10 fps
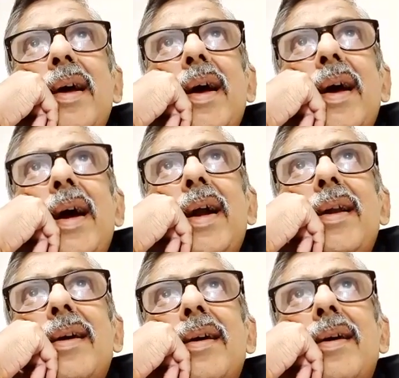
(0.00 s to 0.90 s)
And
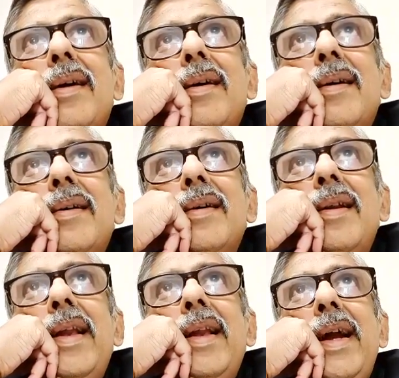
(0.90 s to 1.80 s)
the
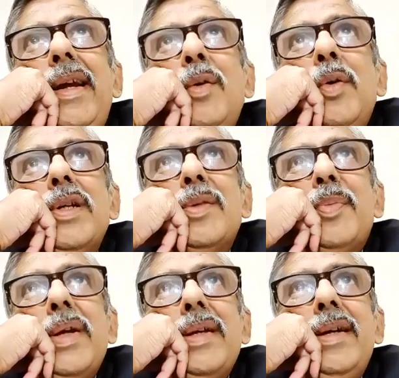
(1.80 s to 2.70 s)
lady who was
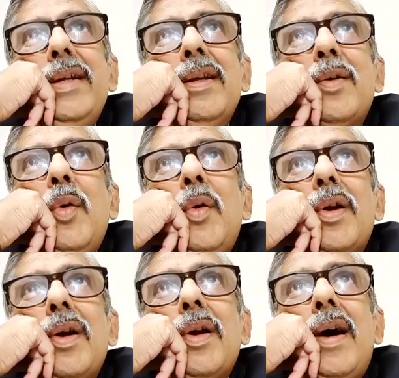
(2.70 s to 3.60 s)
present in the court
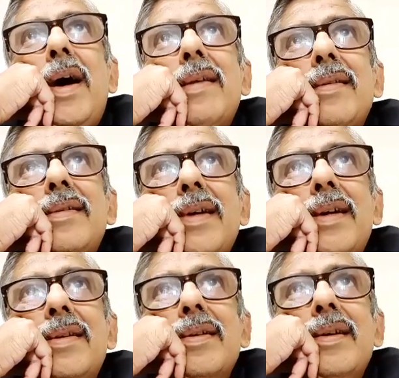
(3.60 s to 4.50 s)
asked the judge
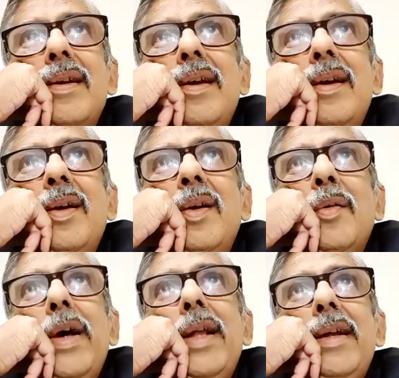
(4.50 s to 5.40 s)

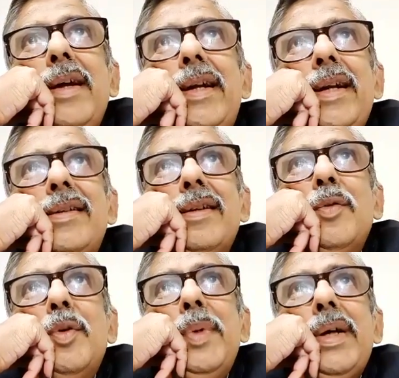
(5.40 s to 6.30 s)
when the intention
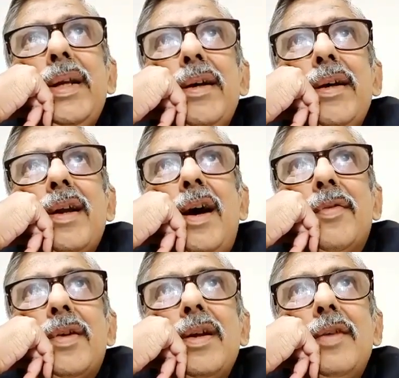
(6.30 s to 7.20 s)
would be clear
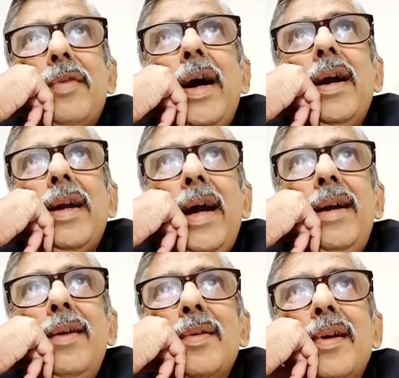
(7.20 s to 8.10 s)
after. If I had died,
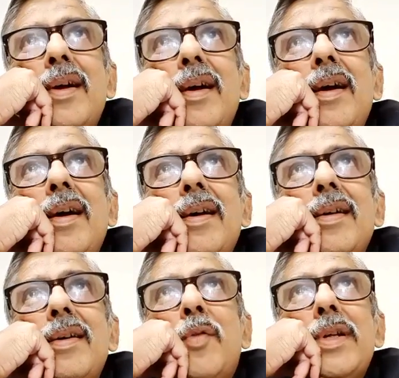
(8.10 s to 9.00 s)

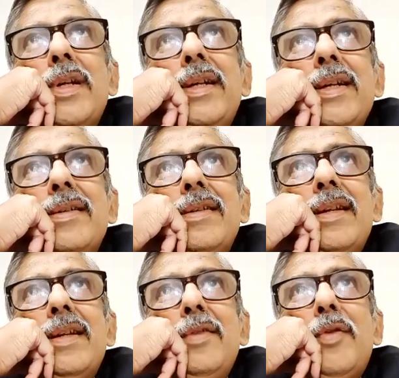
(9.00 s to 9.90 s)
was it necessary
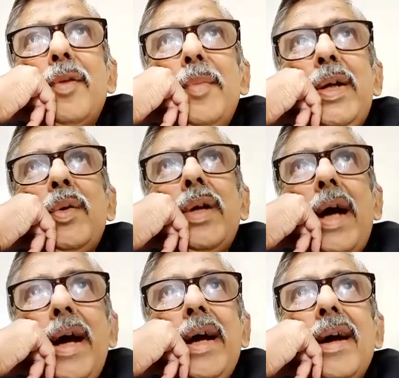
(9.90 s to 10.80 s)
for me to
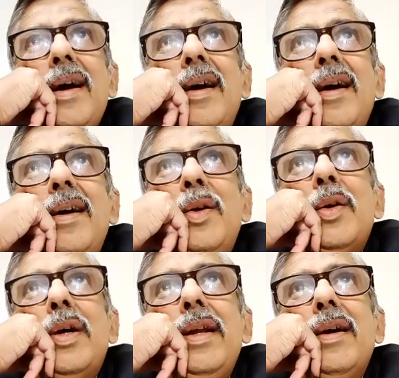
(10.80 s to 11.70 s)
die
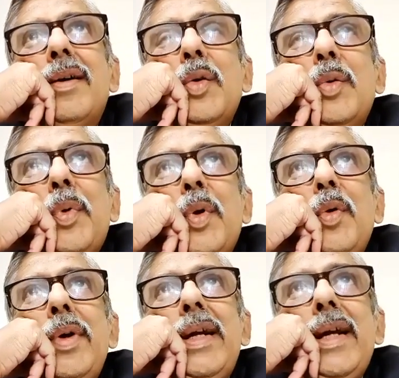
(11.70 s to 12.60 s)
to prove
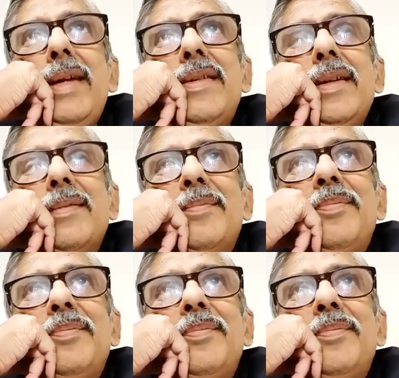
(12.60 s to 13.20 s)
intention?